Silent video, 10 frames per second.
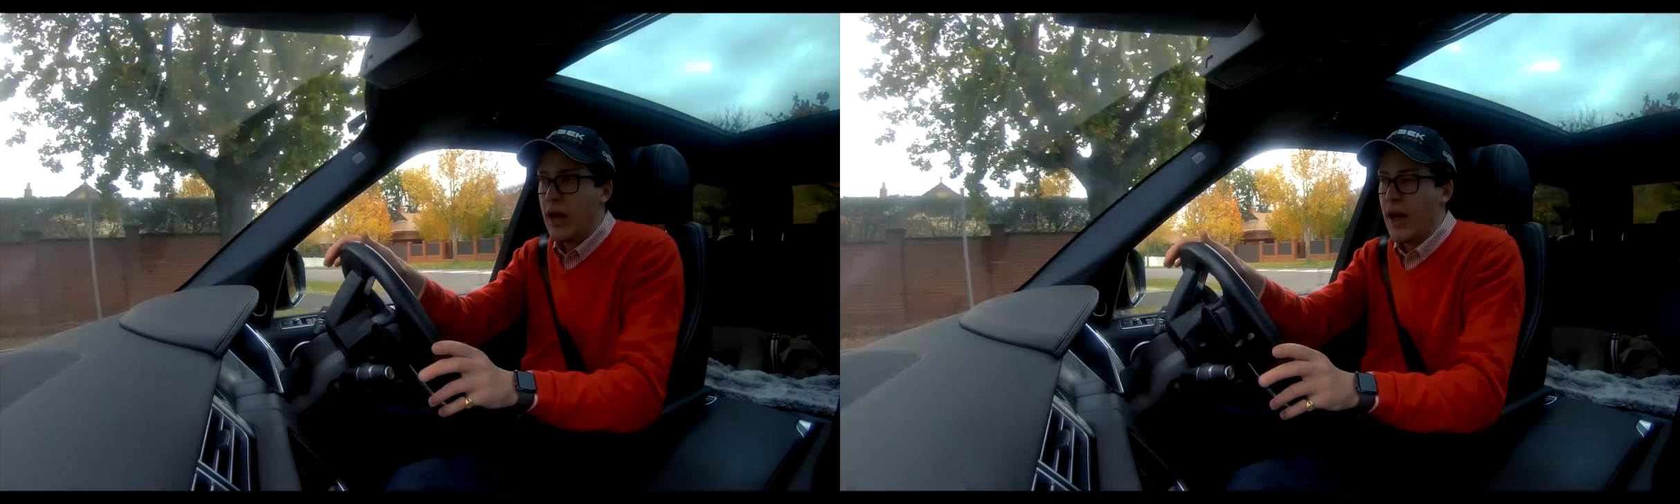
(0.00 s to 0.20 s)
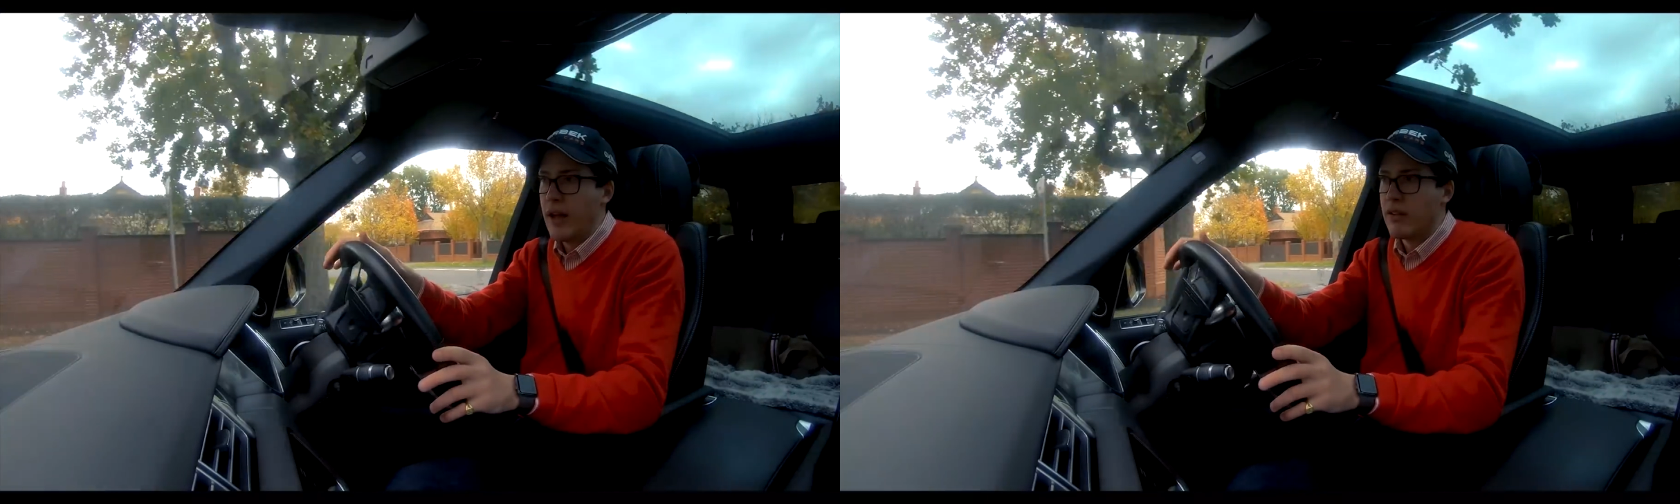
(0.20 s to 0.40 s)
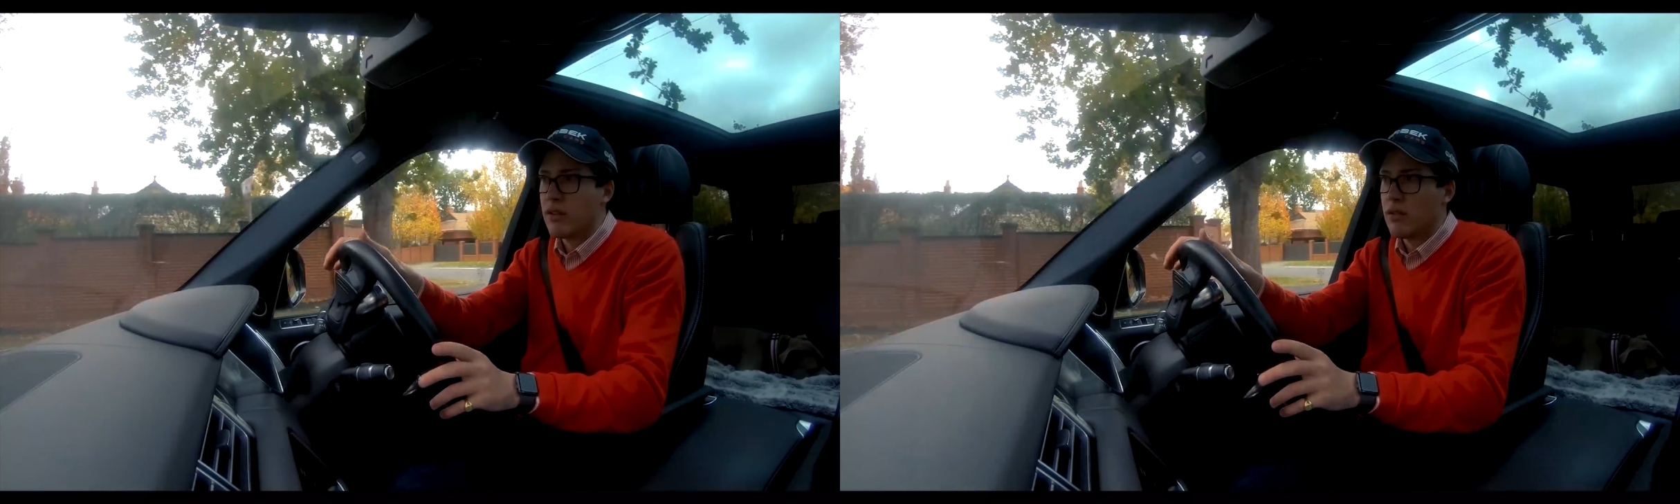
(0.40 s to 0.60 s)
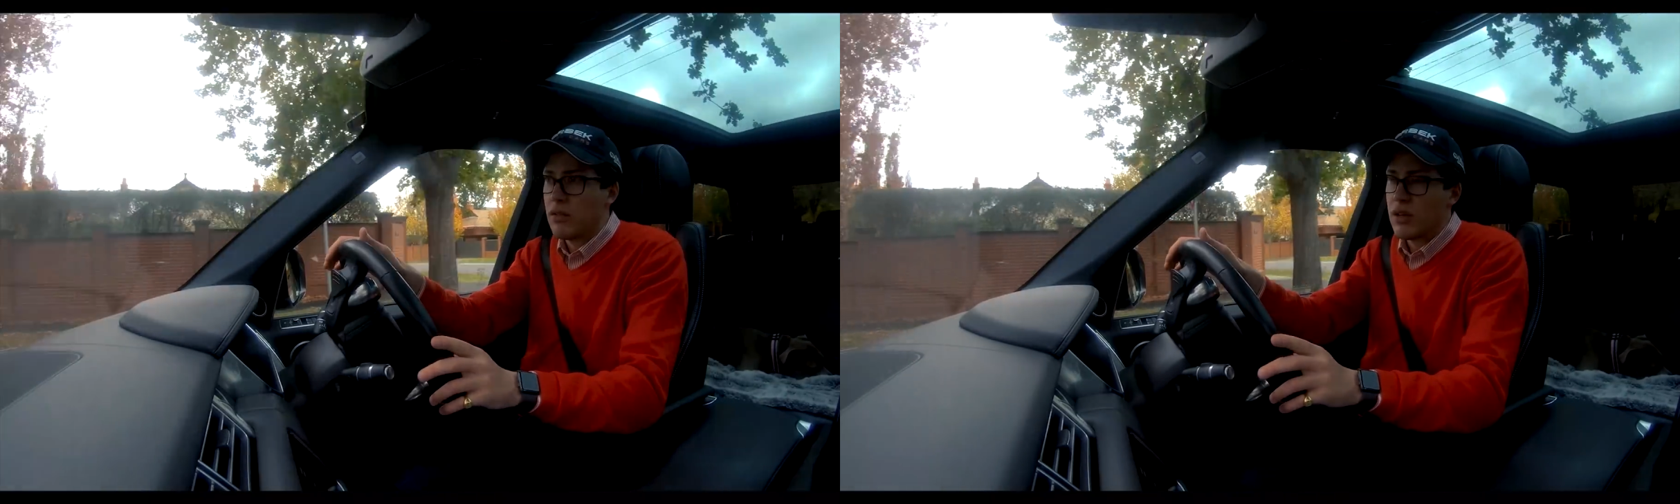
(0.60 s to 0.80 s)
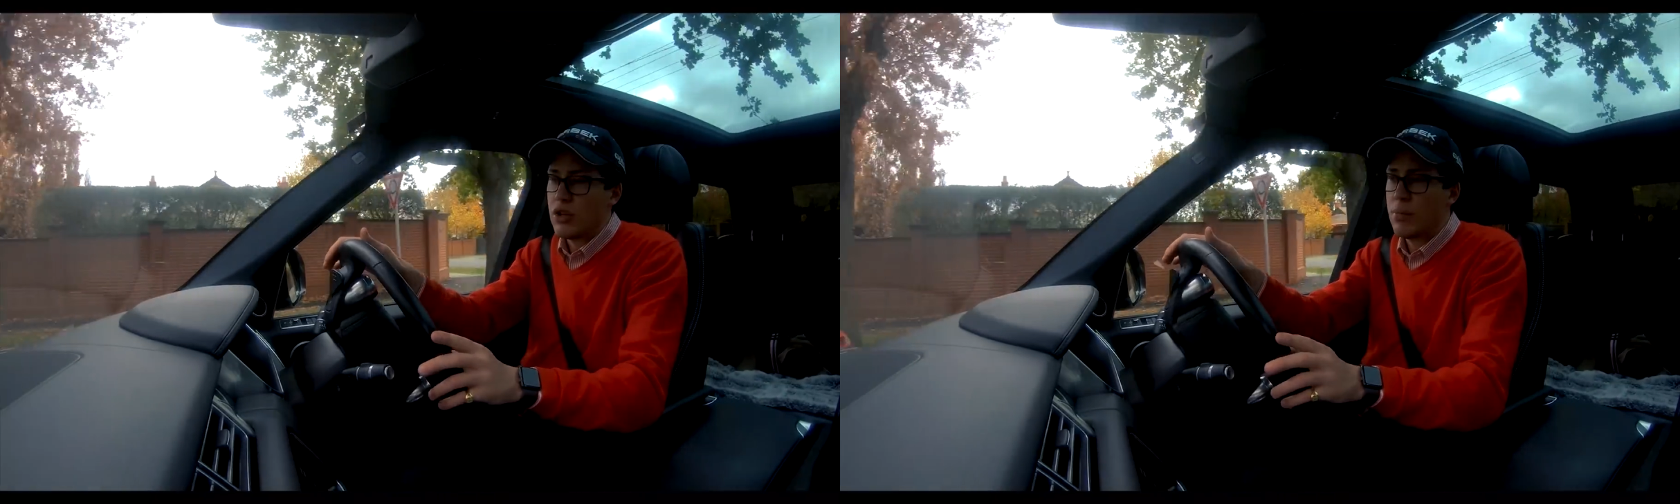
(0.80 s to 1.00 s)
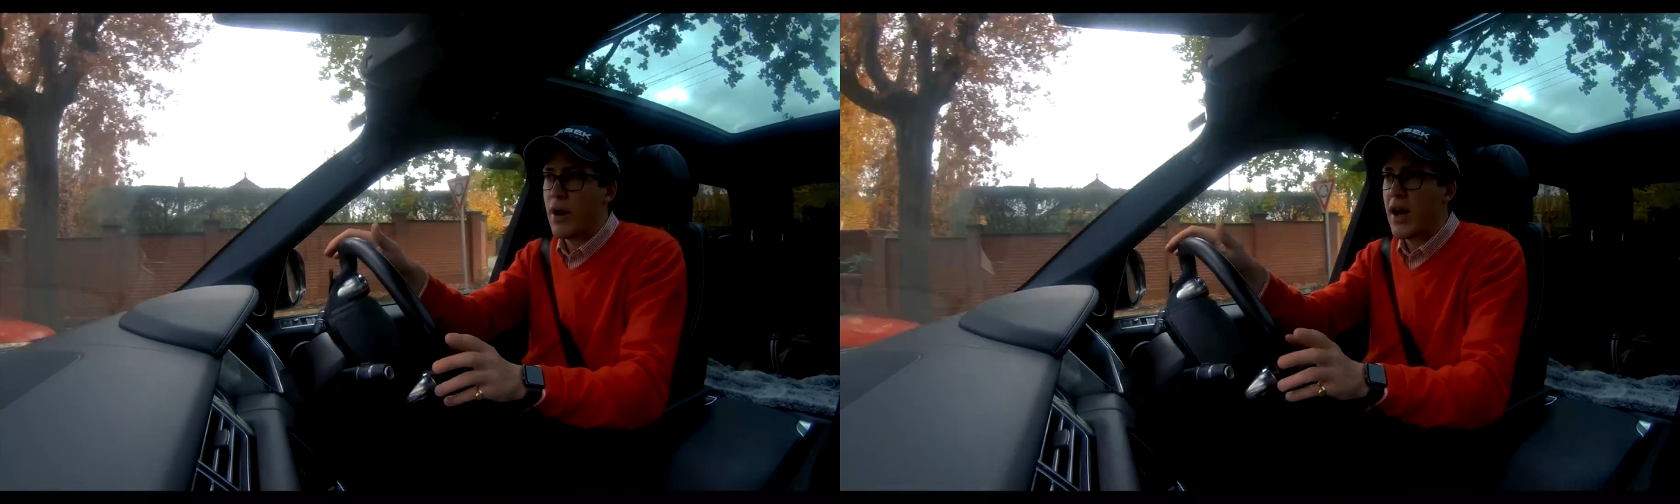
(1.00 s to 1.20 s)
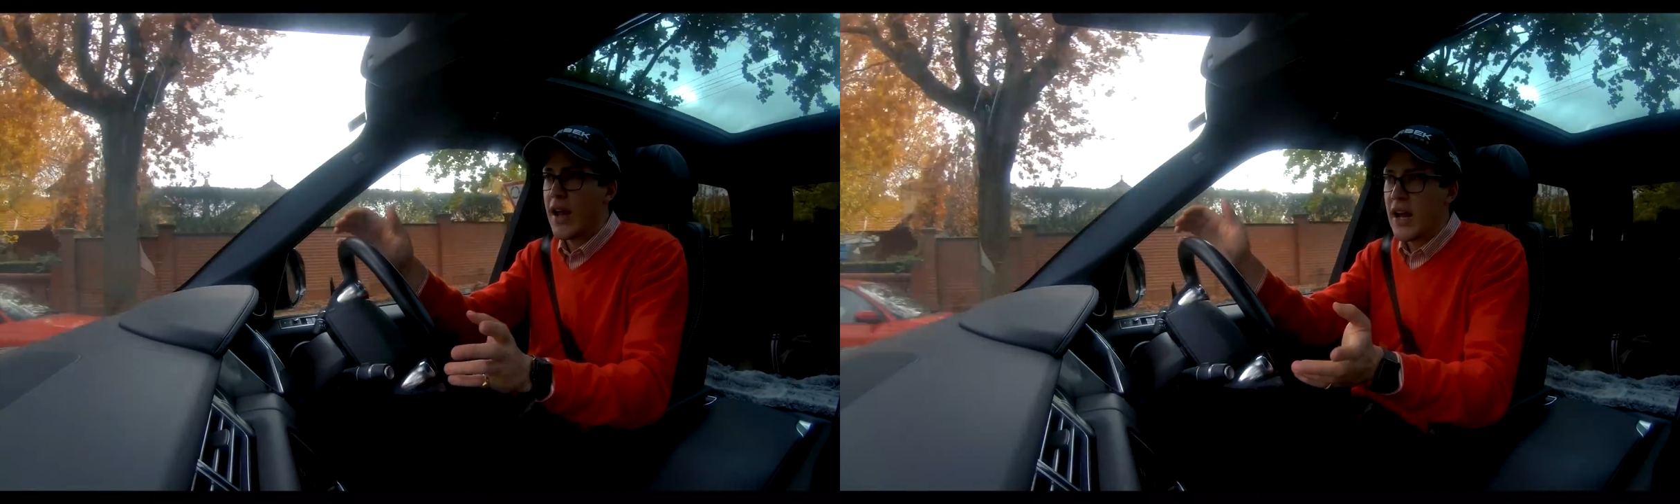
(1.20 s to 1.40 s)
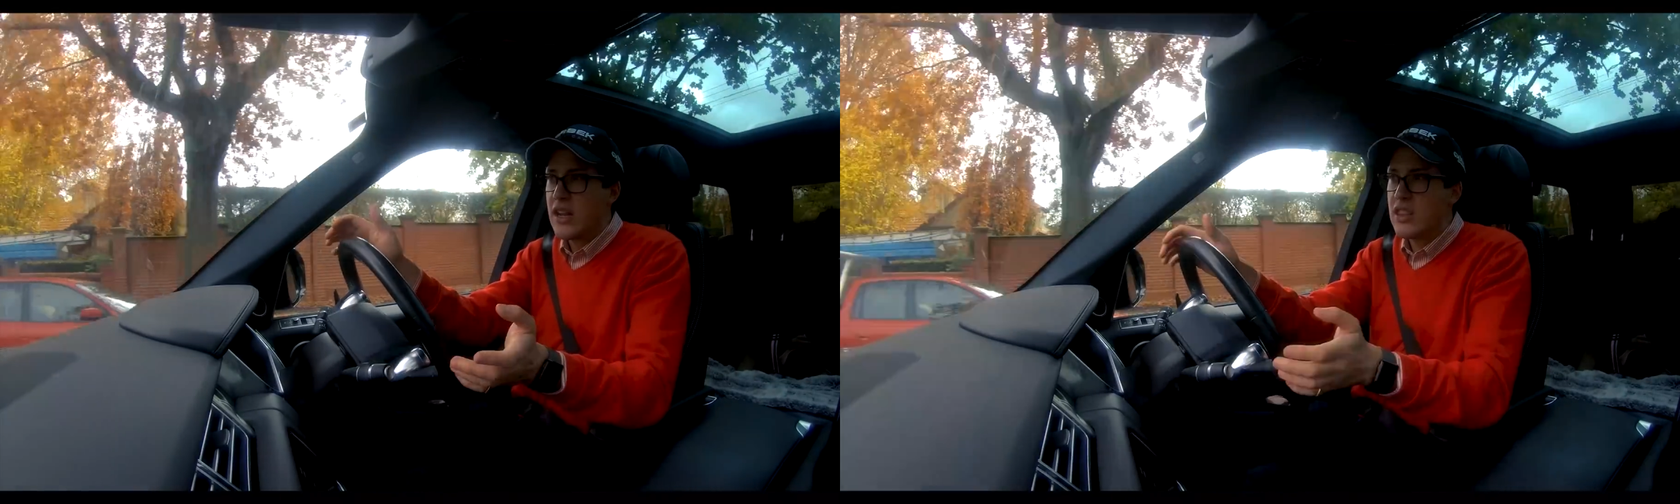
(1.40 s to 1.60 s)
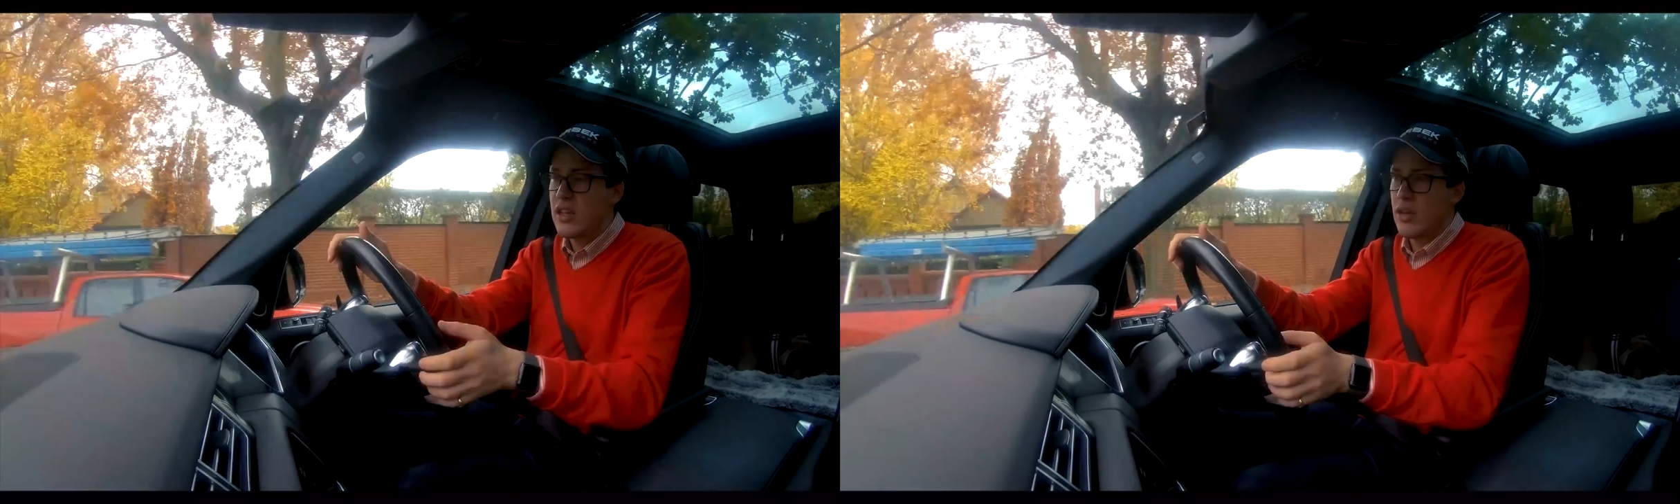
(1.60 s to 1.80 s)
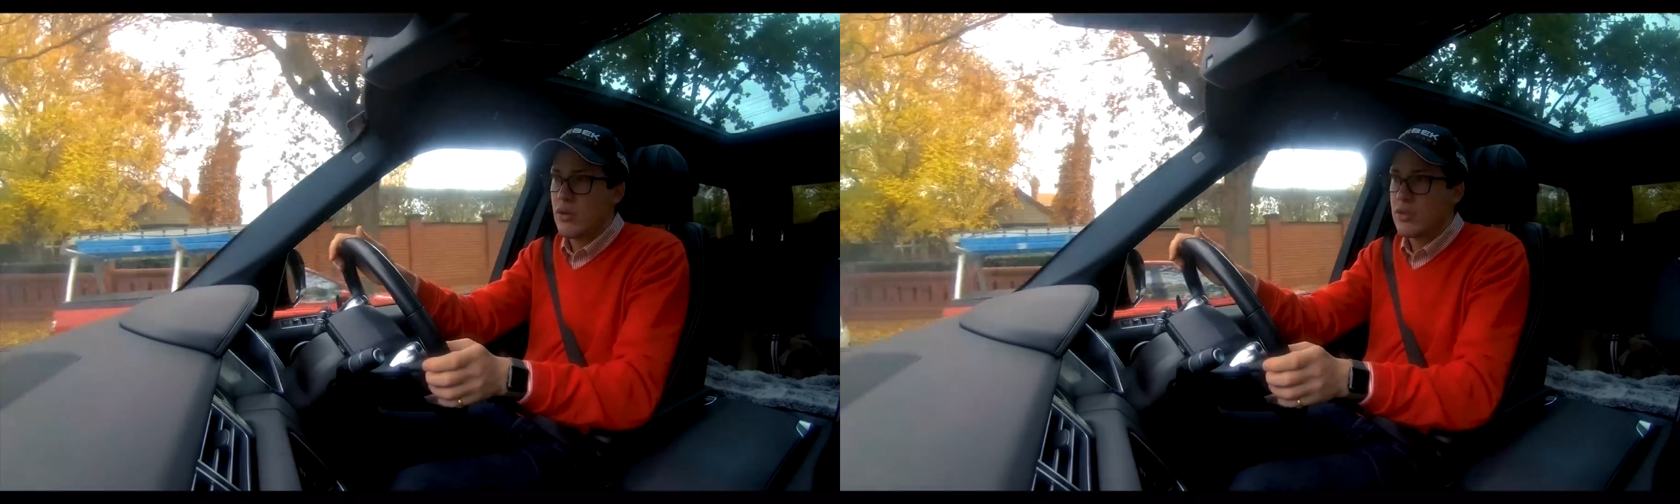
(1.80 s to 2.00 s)
And you buy
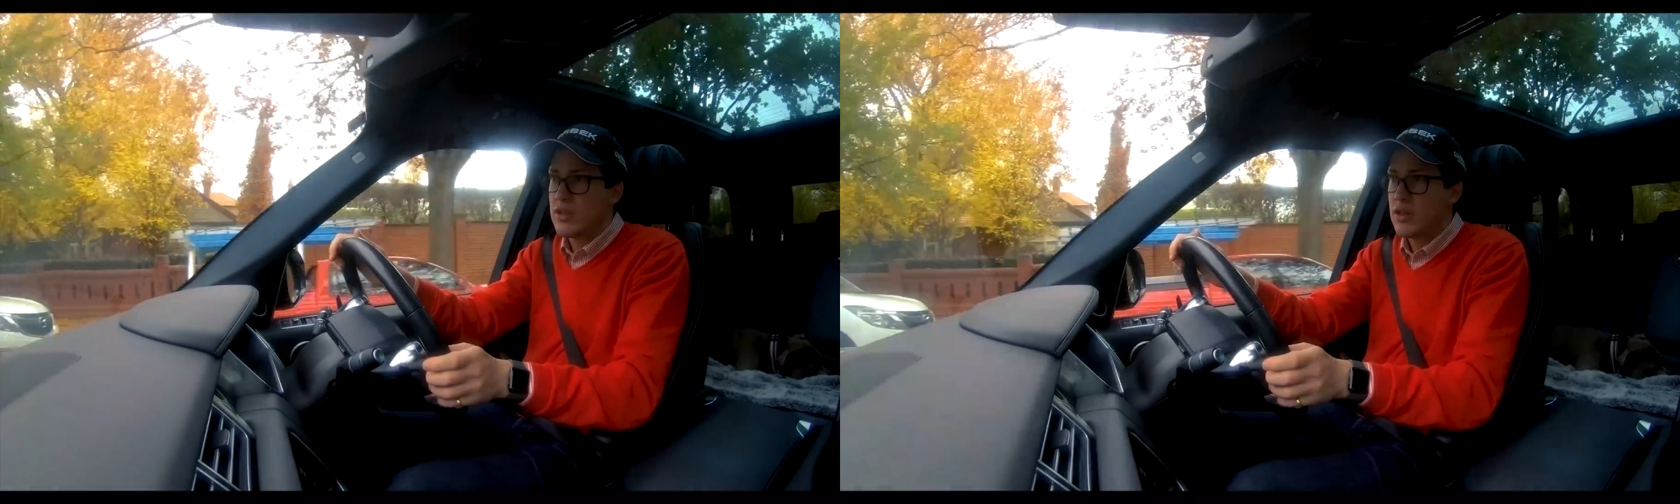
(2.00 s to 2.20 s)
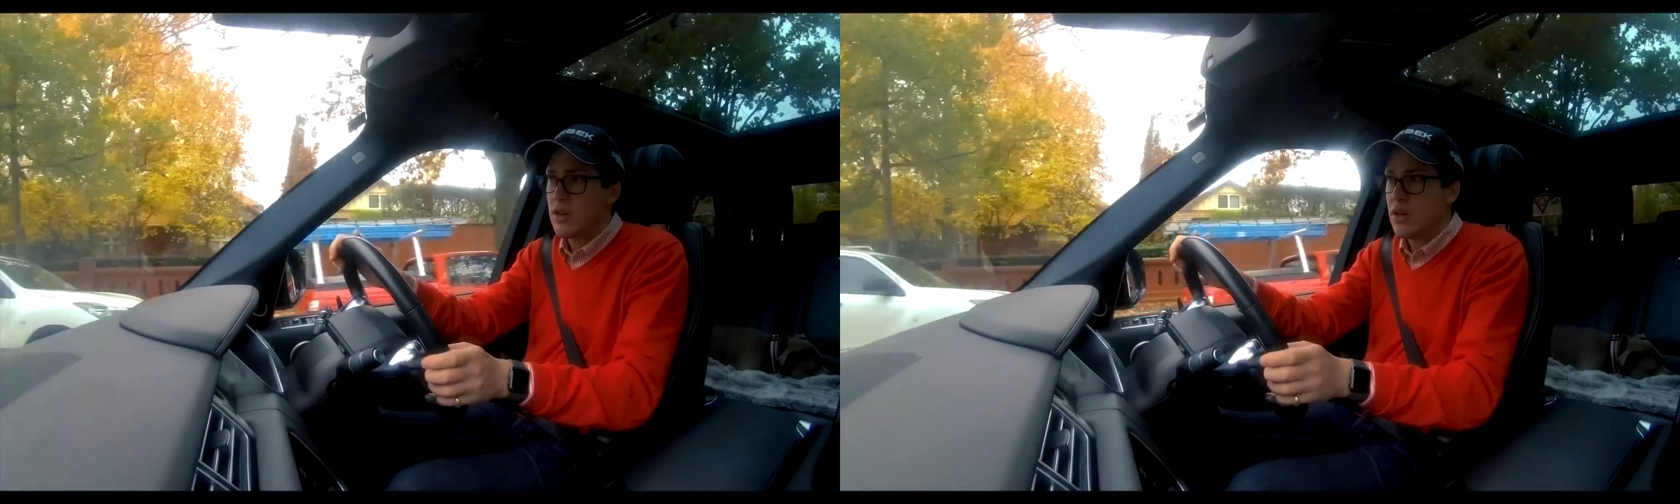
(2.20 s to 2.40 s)
anything else,